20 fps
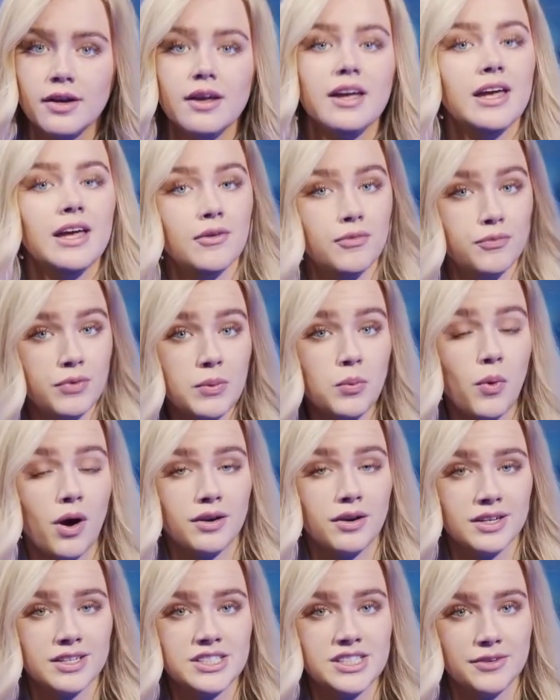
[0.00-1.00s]
if we
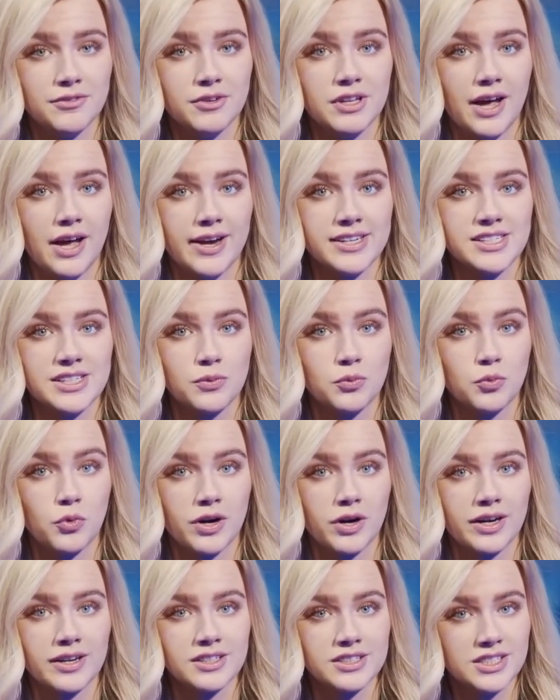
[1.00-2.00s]
want a civilized and
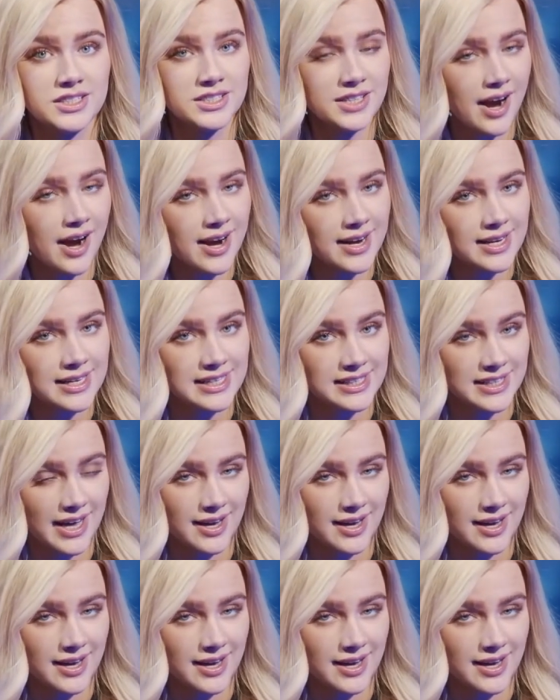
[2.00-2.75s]
working society, that